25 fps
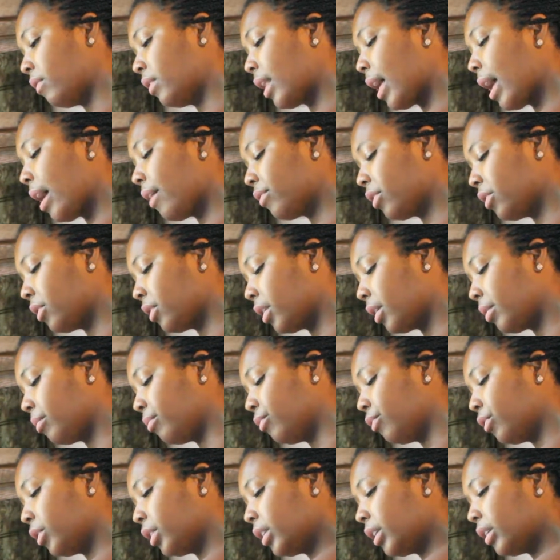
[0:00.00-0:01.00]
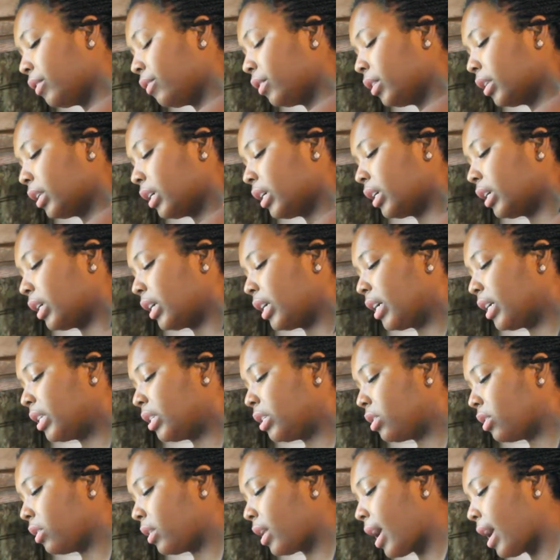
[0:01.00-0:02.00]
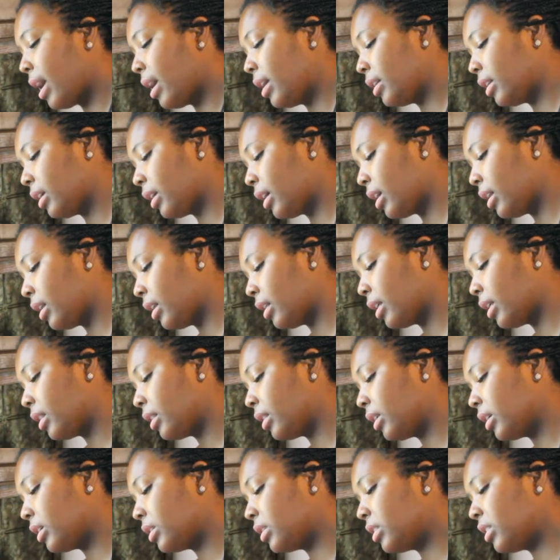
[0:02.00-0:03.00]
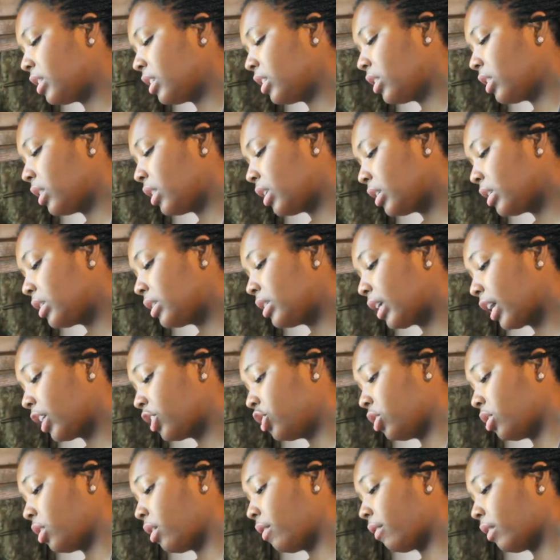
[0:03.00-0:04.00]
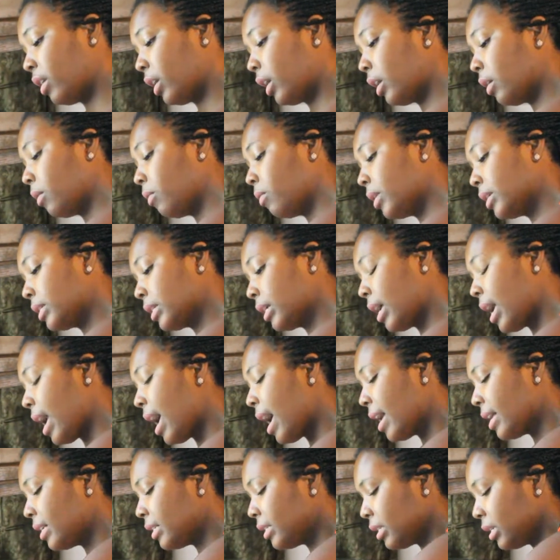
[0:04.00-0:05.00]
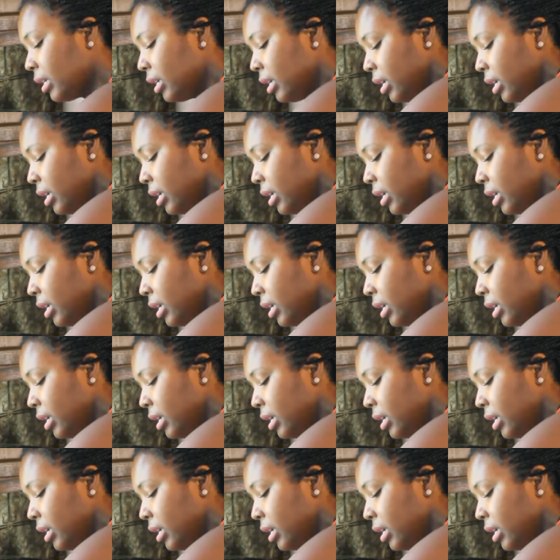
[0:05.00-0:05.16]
lathered up really good, so that indicated that this section of her hair wasn't as